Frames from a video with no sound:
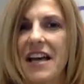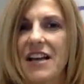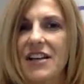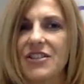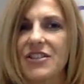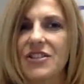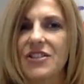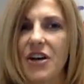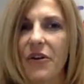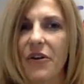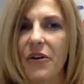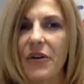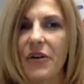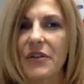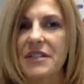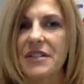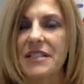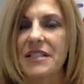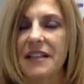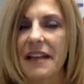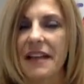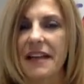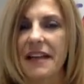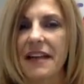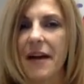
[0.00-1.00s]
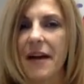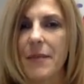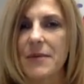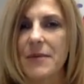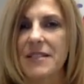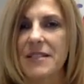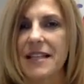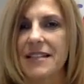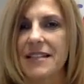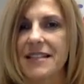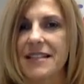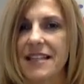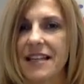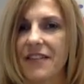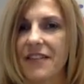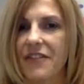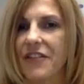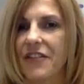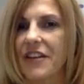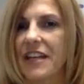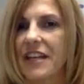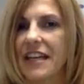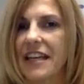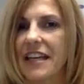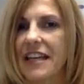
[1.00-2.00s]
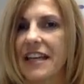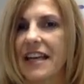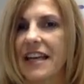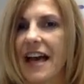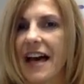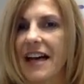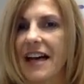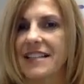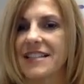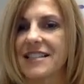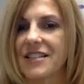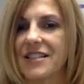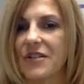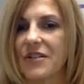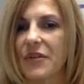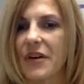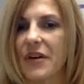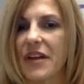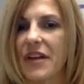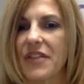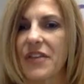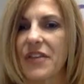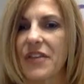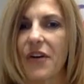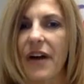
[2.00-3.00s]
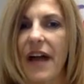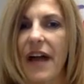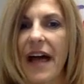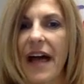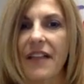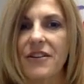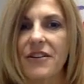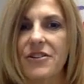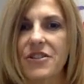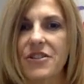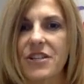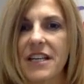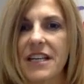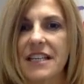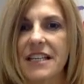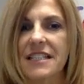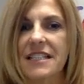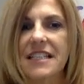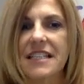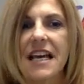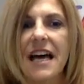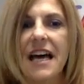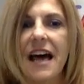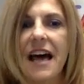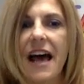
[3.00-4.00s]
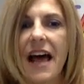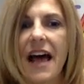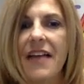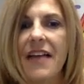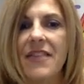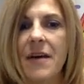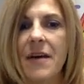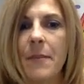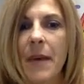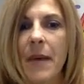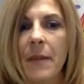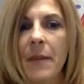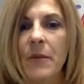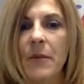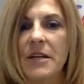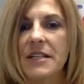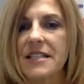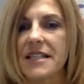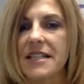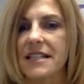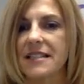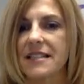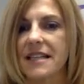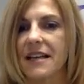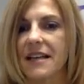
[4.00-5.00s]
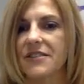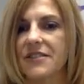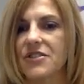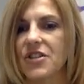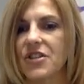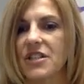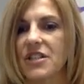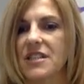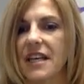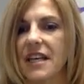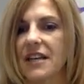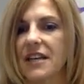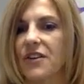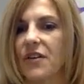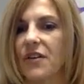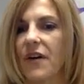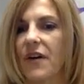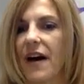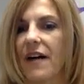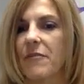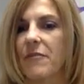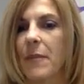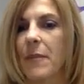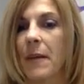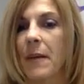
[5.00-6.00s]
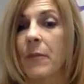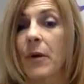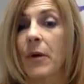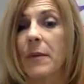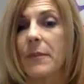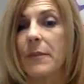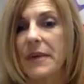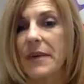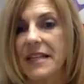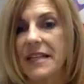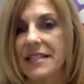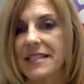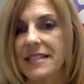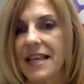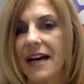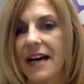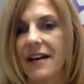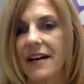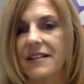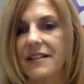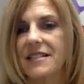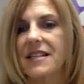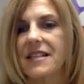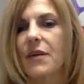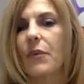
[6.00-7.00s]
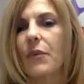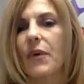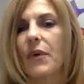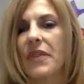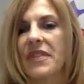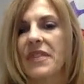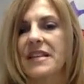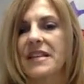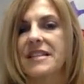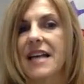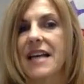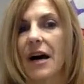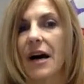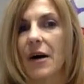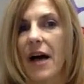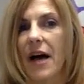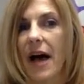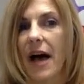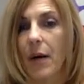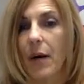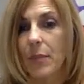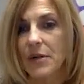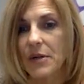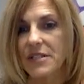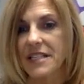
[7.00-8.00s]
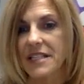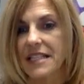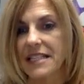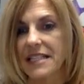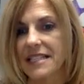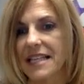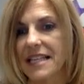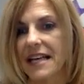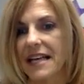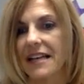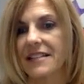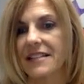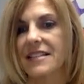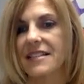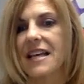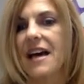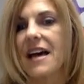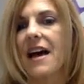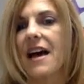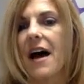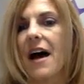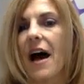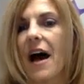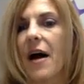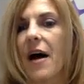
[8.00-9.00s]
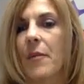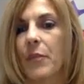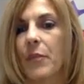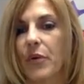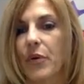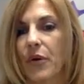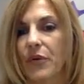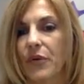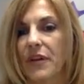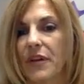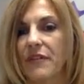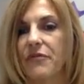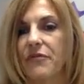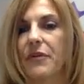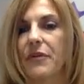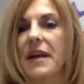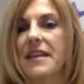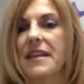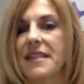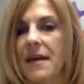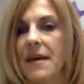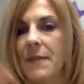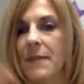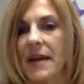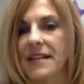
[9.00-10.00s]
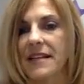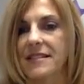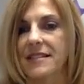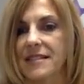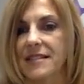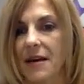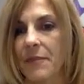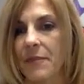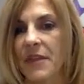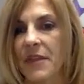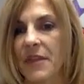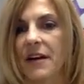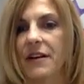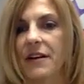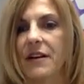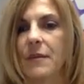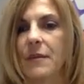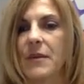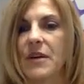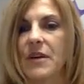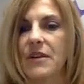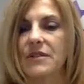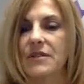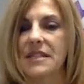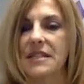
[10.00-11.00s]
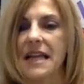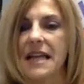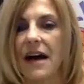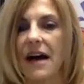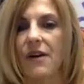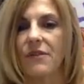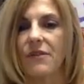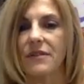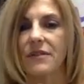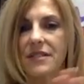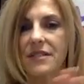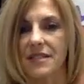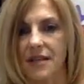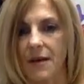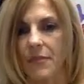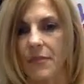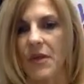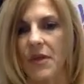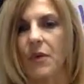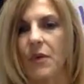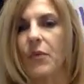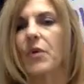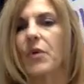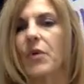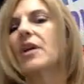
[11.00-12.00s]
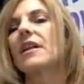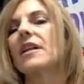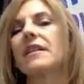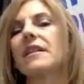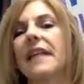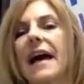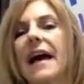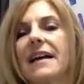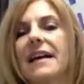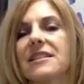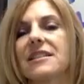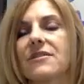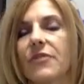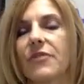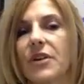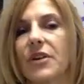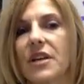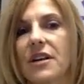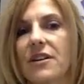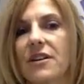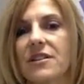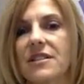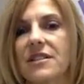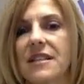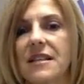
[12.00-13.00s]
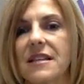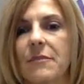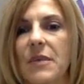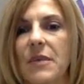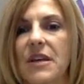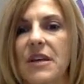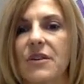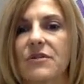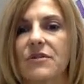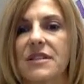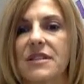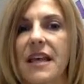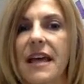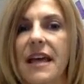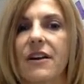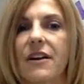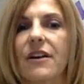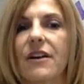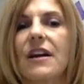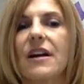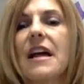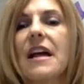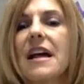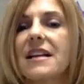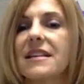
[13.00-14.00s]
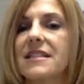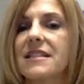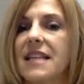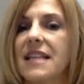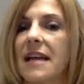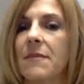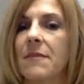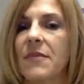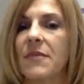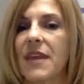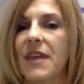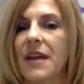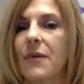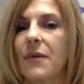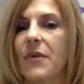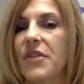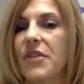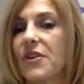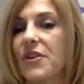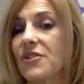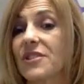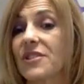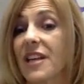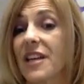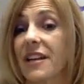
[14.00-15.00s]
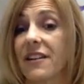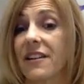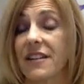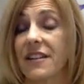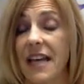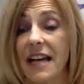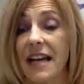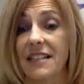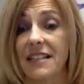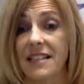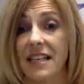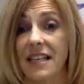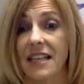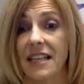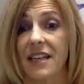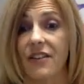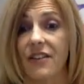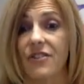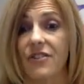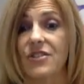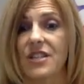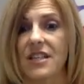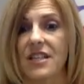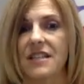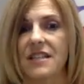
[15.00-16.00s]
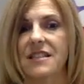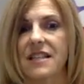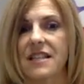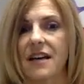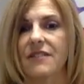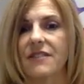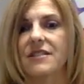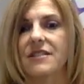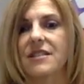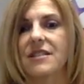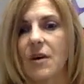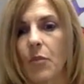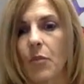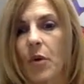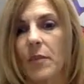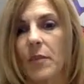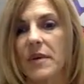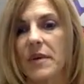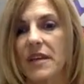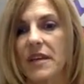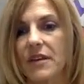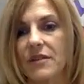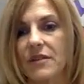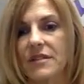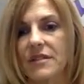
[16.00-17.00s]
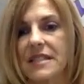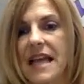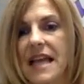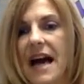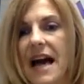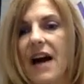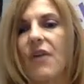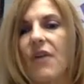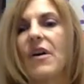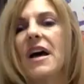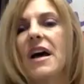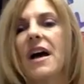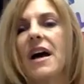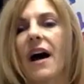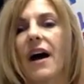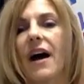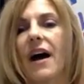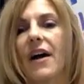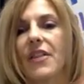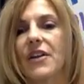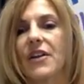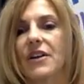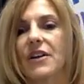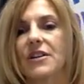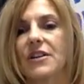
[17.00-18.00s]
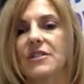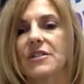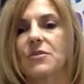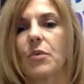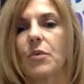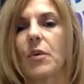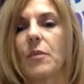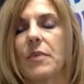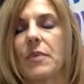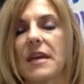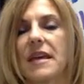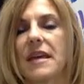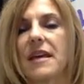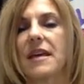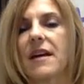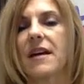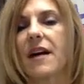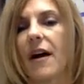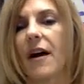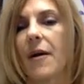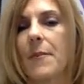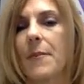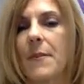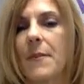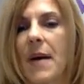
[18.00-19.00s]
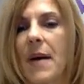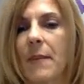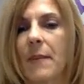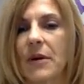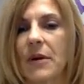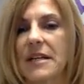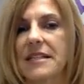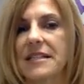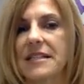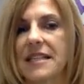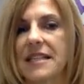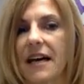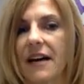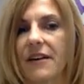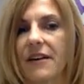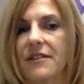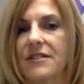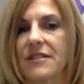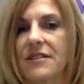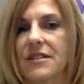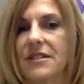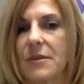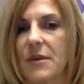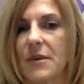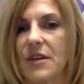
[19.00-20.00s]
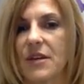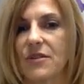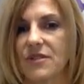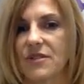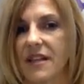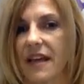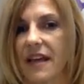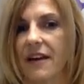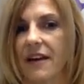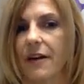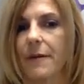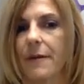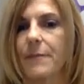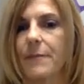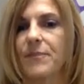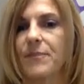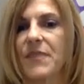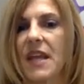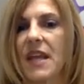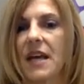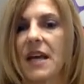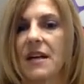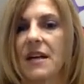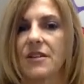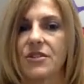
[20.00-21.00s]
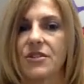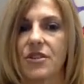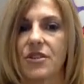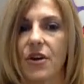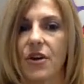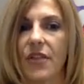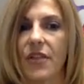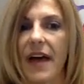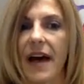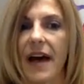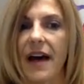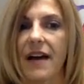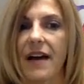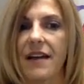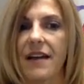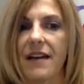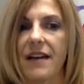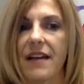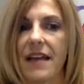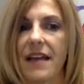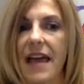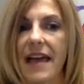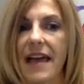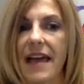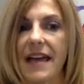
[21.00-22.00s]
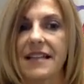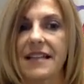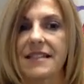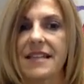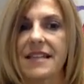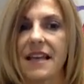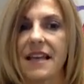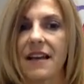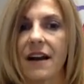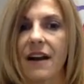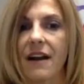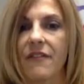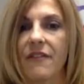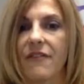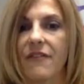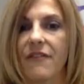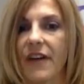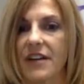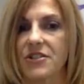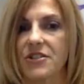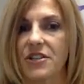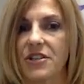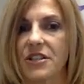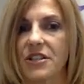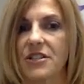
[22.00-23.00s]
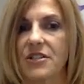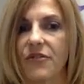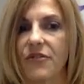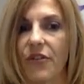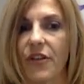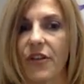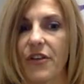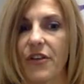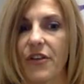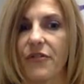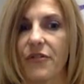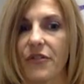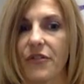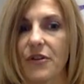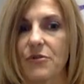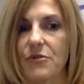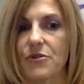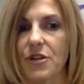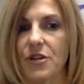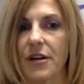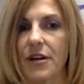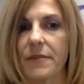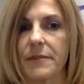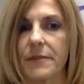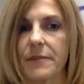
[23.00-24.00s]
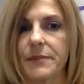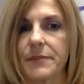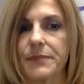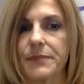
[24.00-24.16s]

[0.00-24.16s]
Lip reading: So delayed hypersensitivity has to do with your allergies. And then memory T cells, just like you have memory B cells, when the helper T cells proliferate, they make some that are going to be used now, some that will last for years and be used later. Same thing with your cytotoxic killer T cells. Some will be used now, others will become memory cells to be used later. So that aids in our infections for the future.